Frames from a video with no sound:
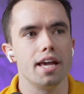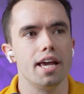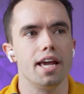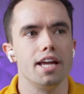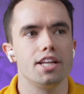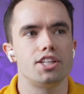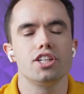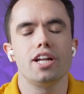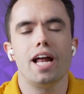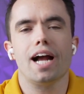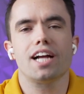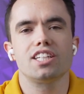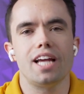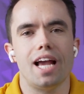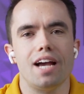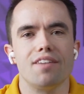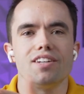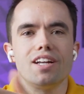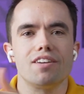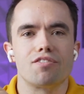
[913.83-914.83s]
it should actually
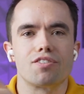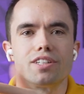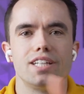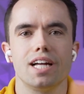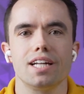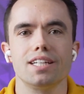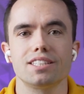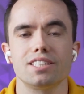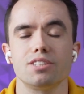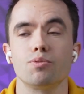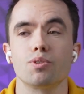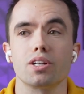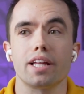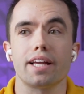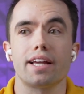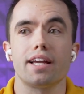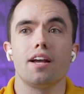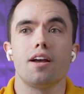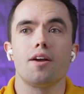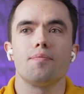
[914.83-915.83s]
have enough redundancy where
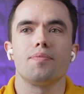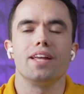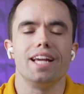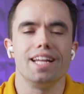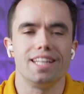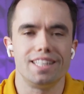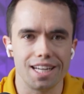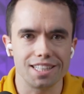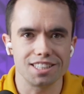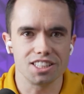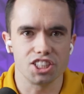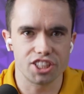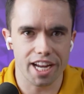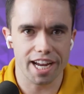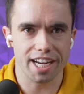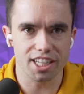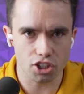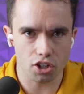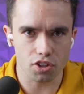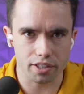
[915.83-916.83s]
like it doesn't
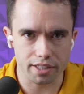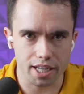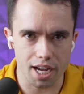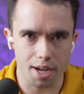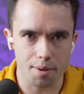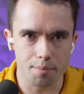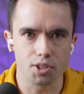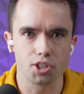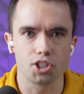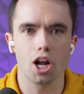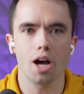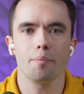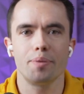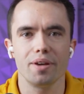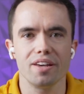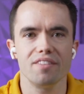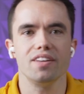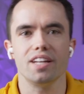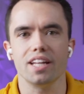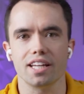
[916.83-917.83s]
change all the time. You're not
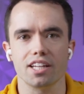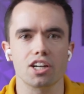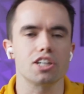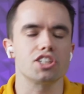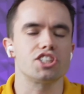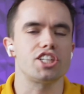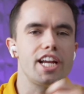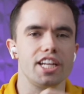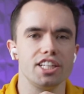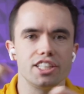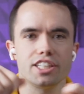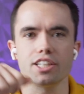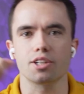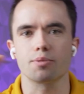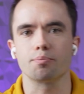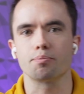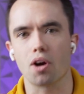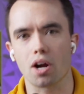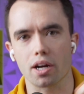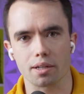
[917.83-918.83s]
pivoting, you're not changing your
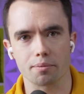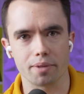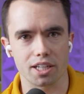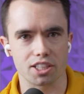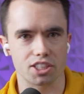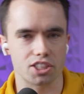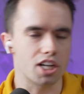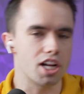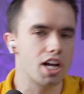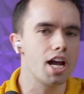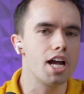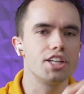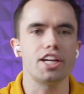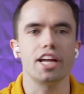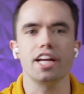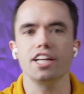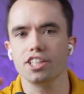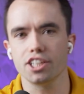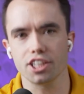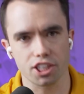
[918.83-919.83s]
product mix, you're not
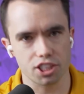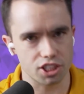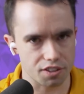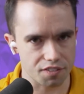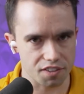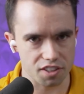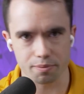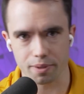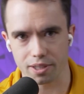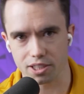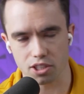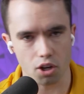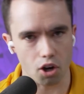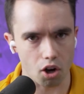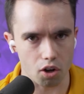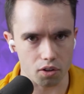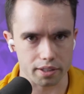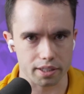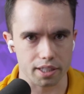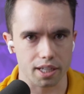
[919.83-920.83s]
changing your service mix
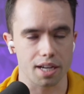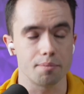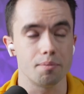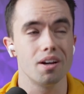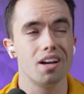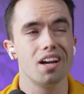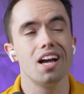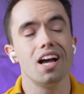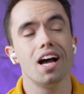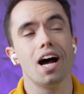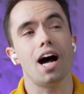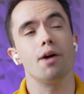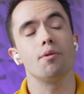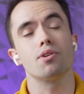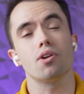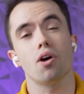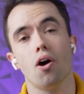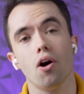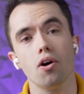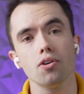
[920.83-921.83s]
all the time. I
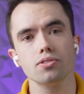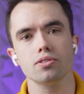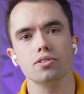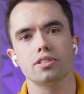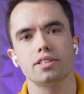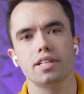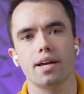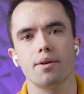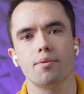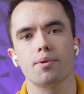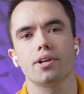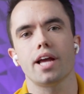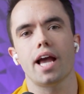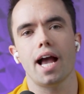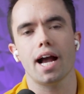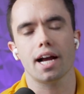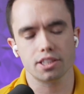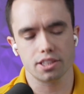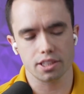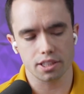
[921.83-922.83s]
would also say when we
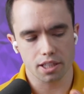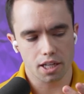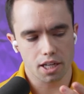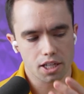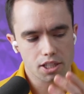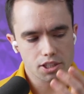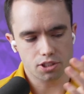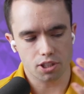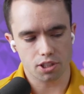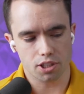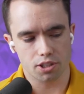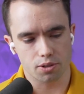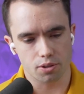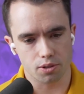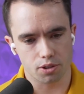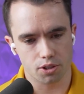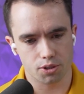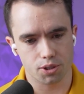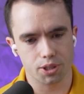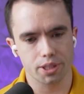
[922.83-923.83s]
actually started
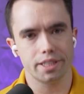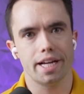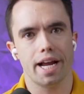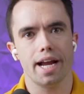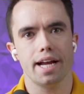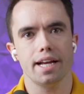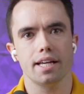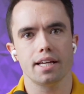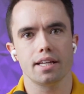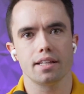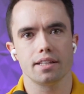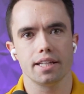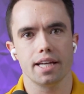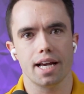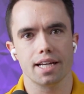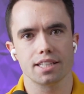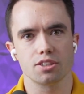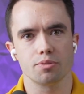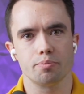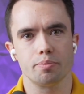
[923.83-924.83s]
creating the
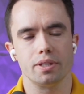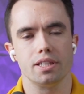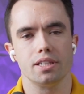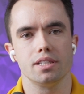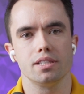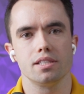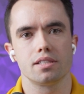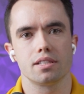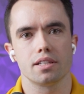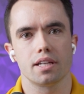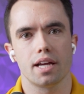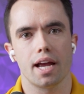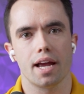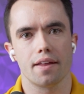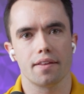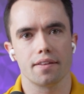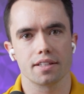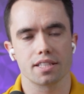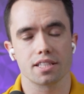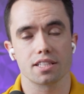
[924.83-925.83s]
SOPs
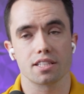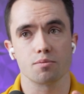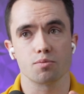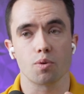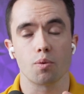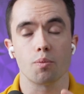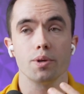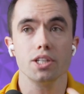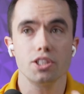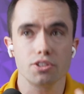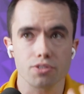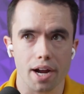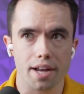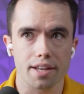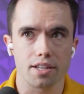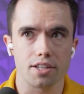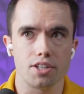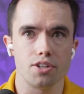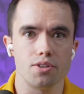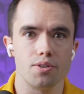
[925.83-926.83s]
and the systems, what we try
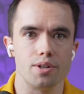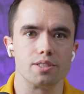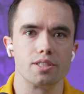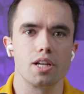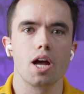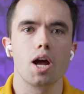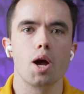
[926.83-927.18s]
to do is